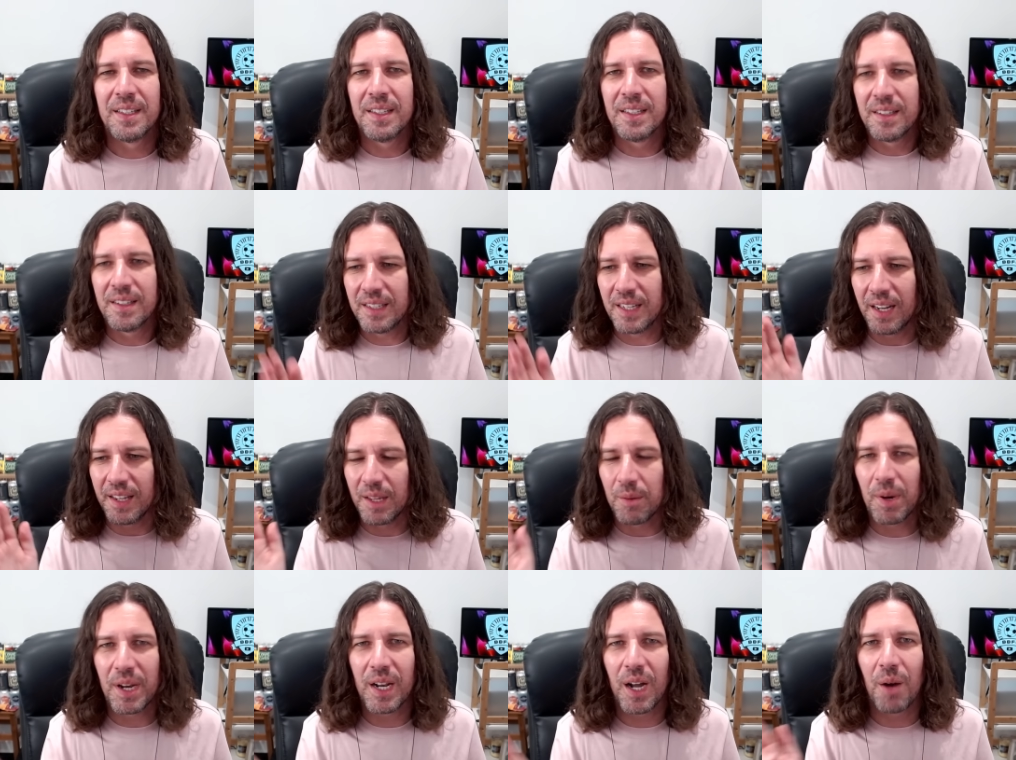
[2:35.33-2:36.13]
you know they
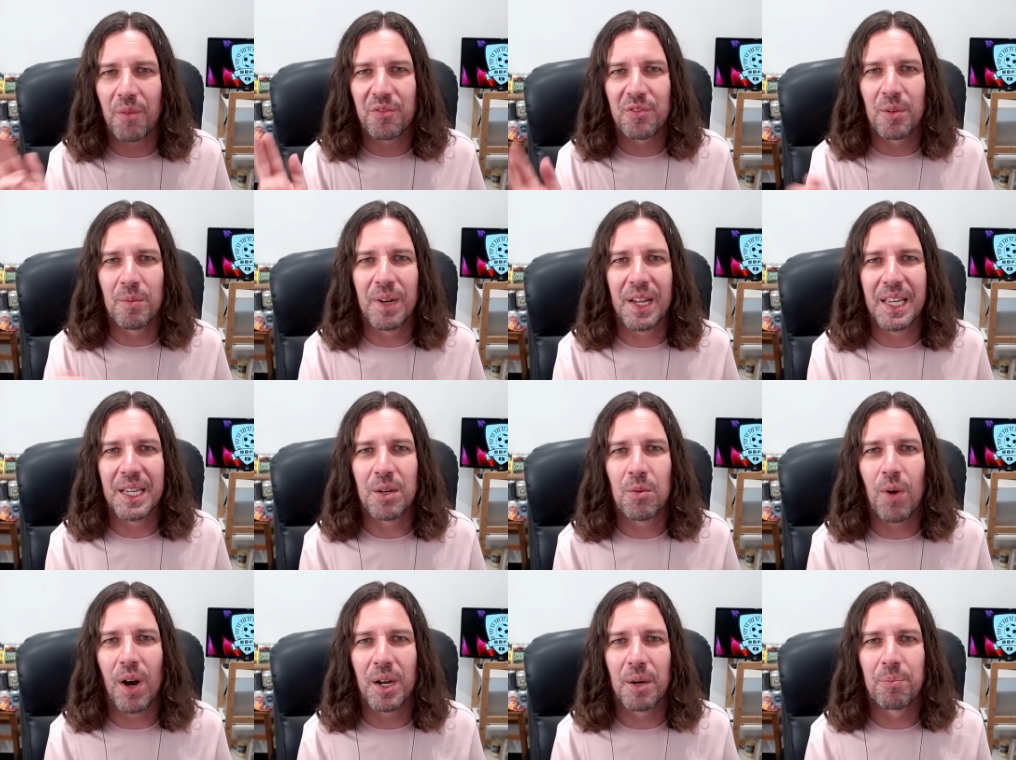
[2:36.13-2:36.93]
went up from
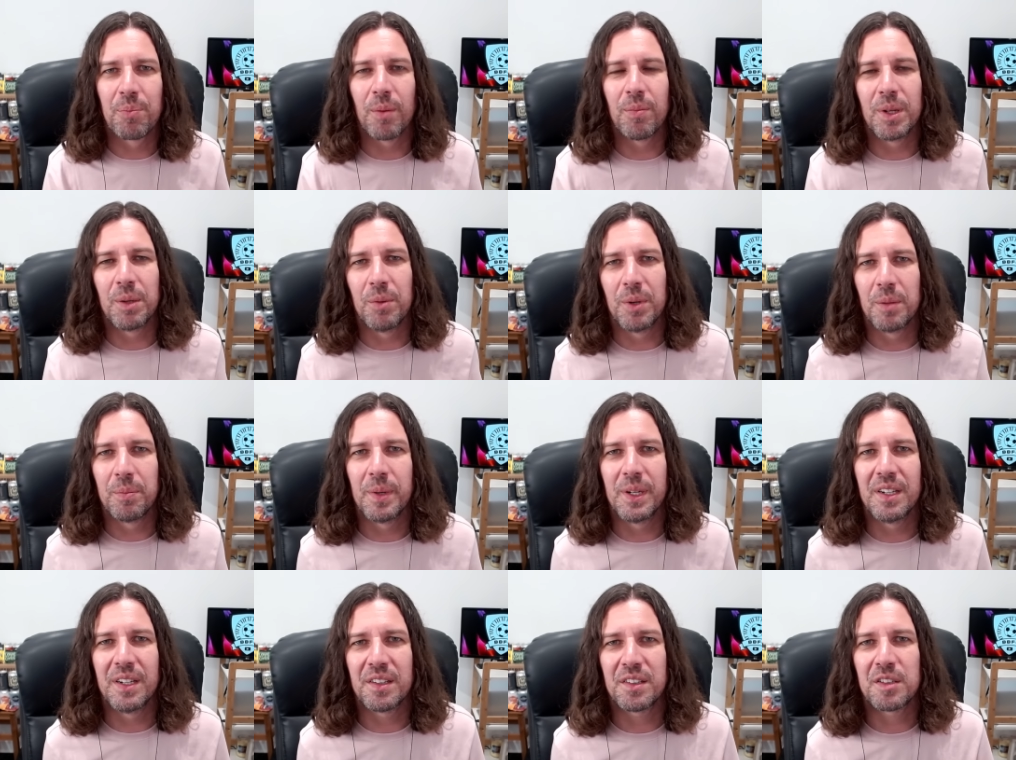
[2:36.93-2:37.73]
League One and probably would have
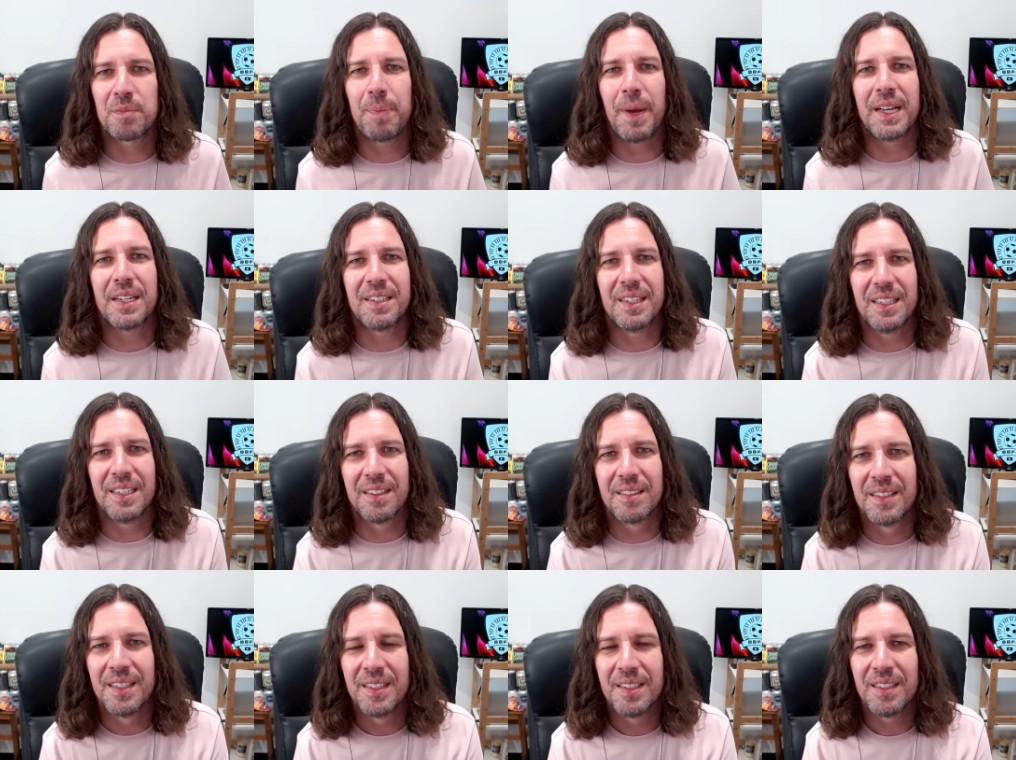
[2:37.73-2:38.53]
been
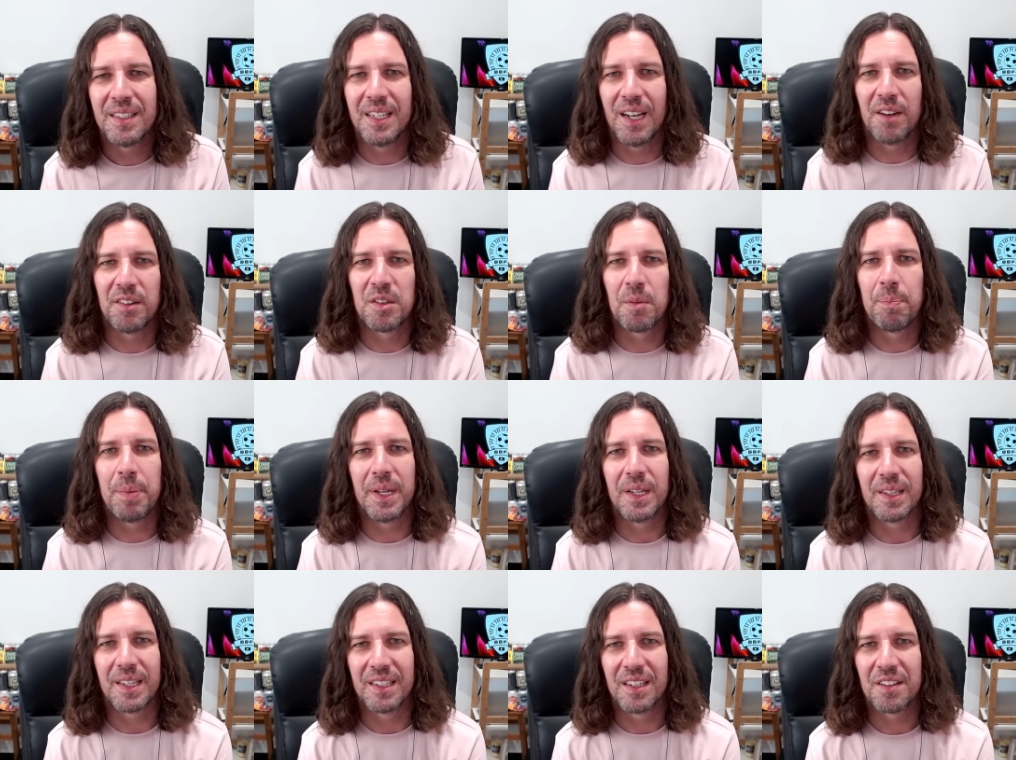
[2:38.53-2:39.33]
expecting you know to
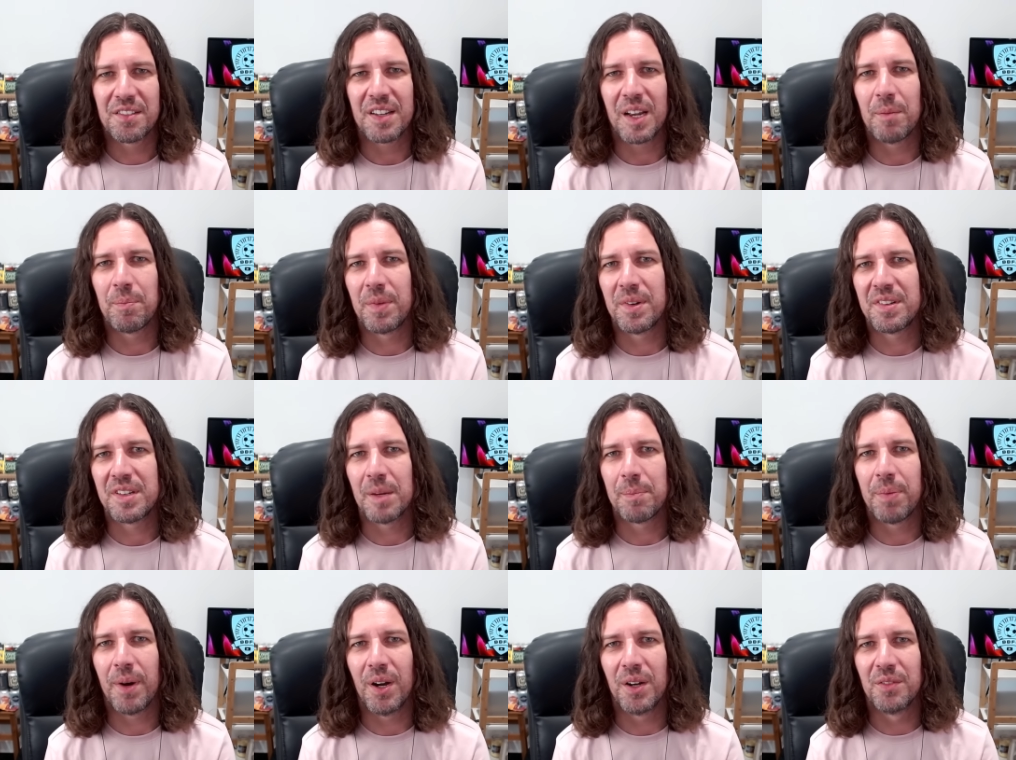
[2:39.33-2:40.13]
build in the
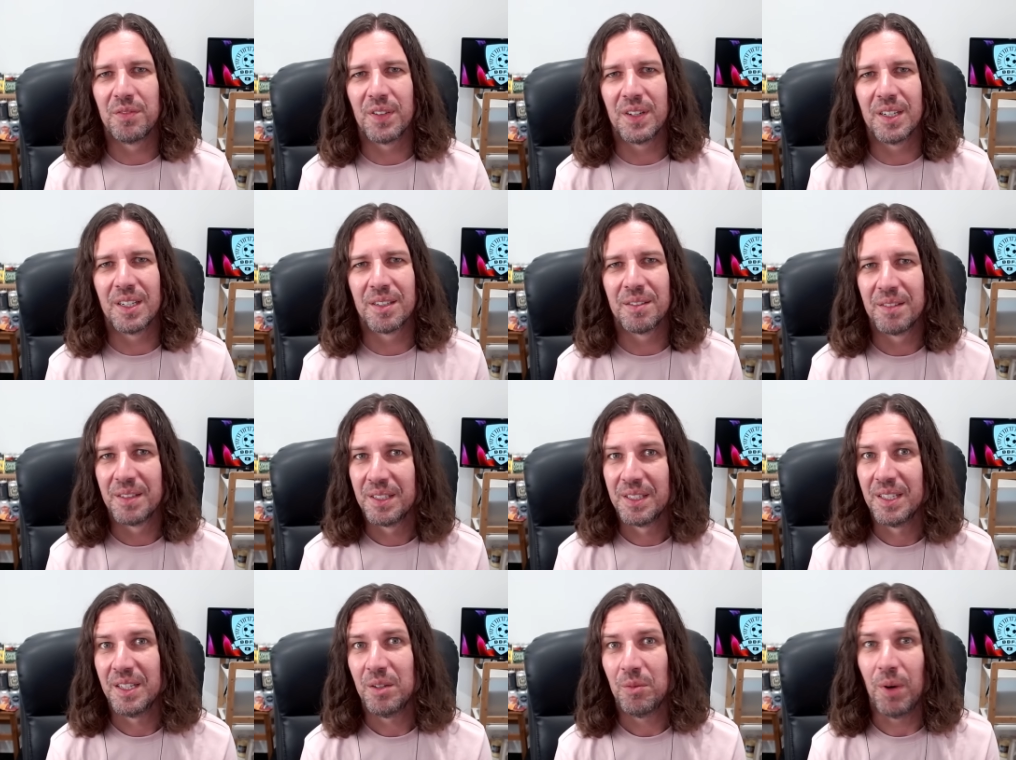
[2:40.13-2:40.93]
Championship over
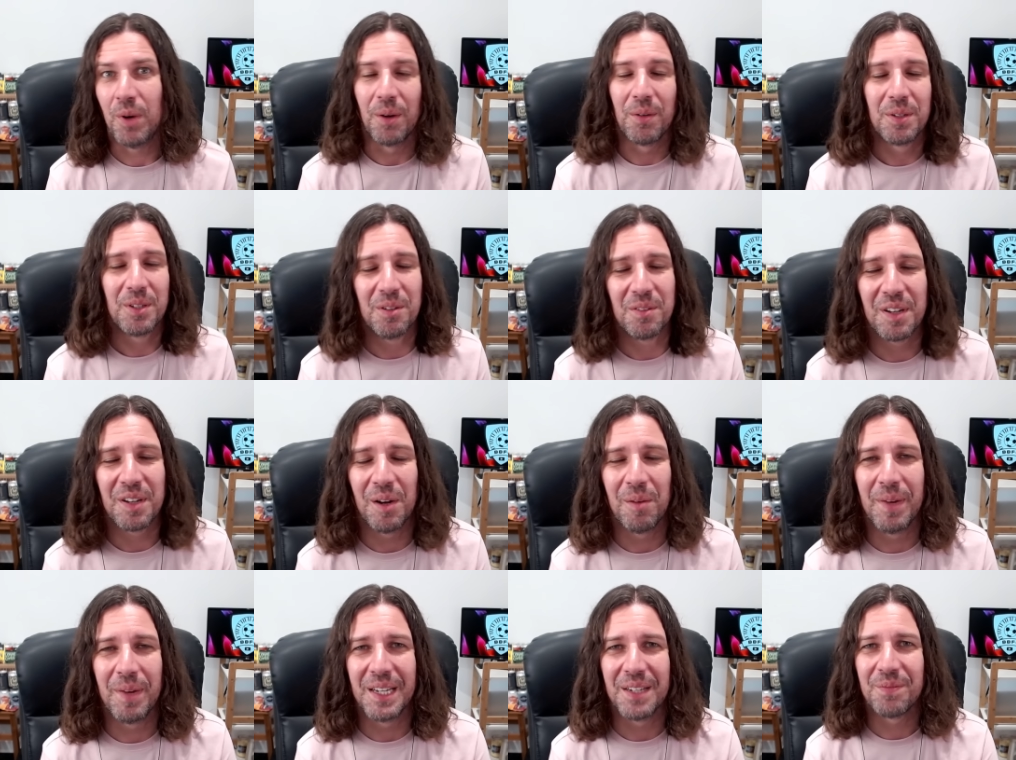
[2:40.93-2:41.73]
well, you
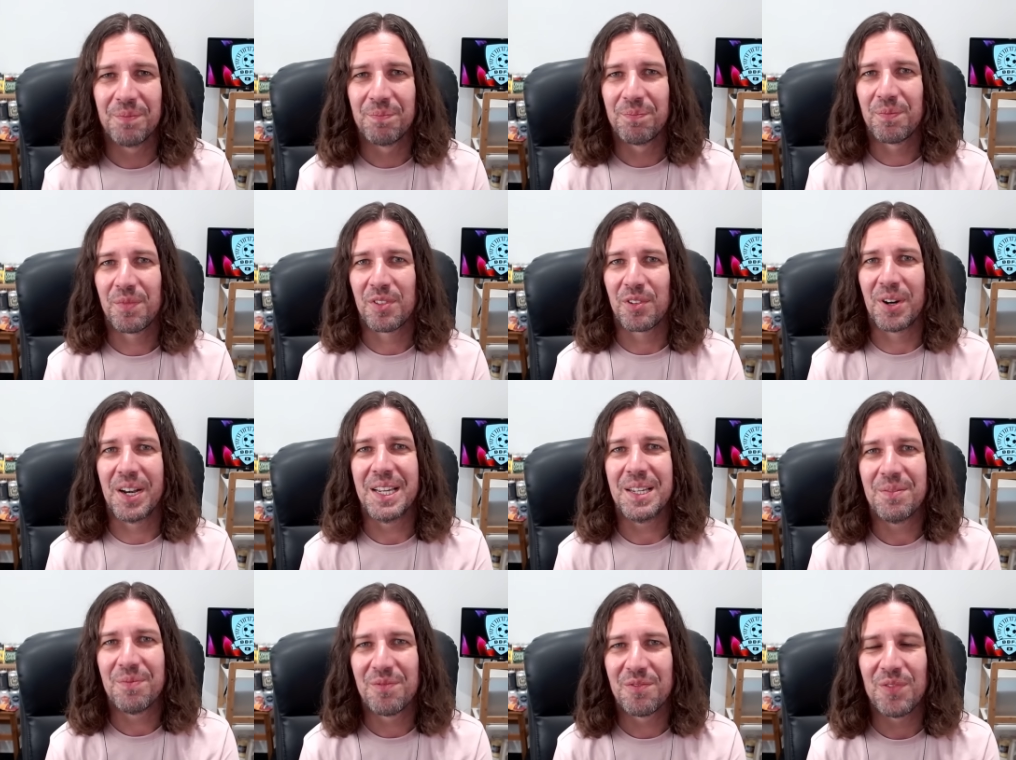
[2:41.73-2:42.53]
tell me,
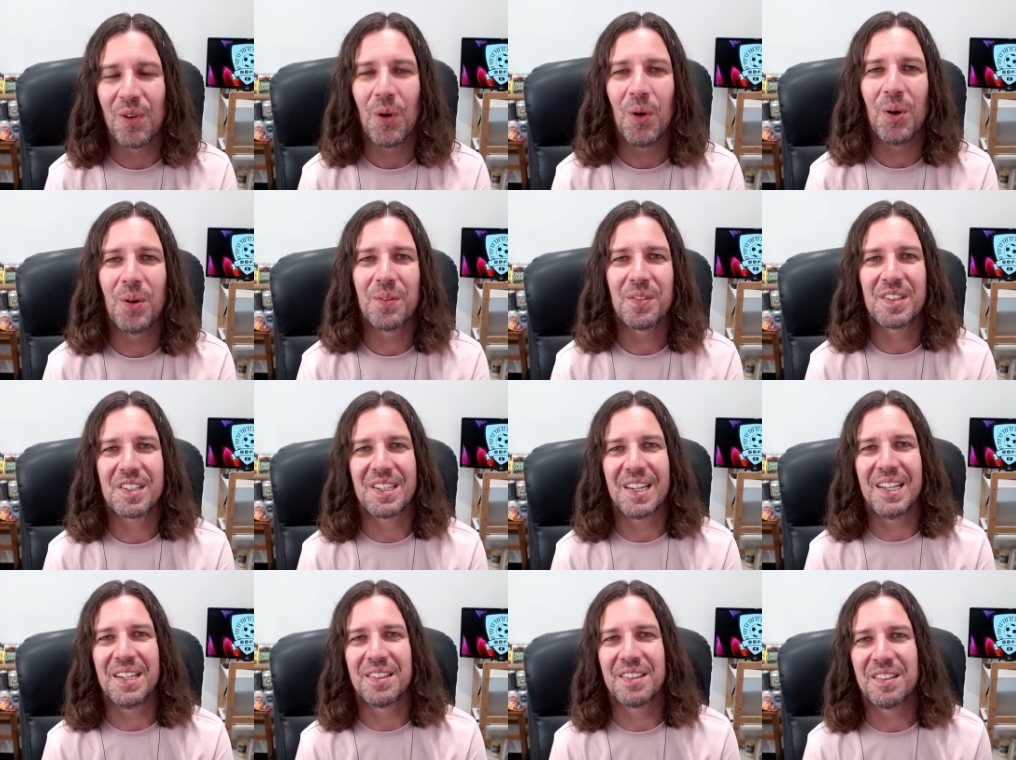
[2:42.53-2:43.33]
three, four
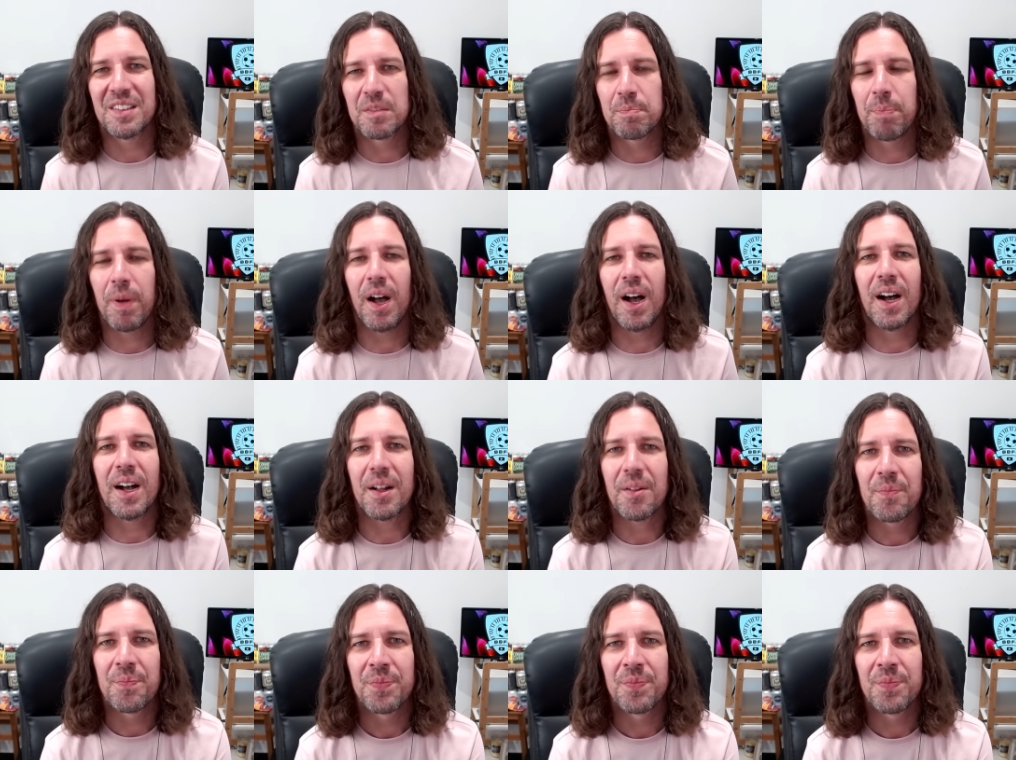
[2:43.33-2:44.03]
seasons, but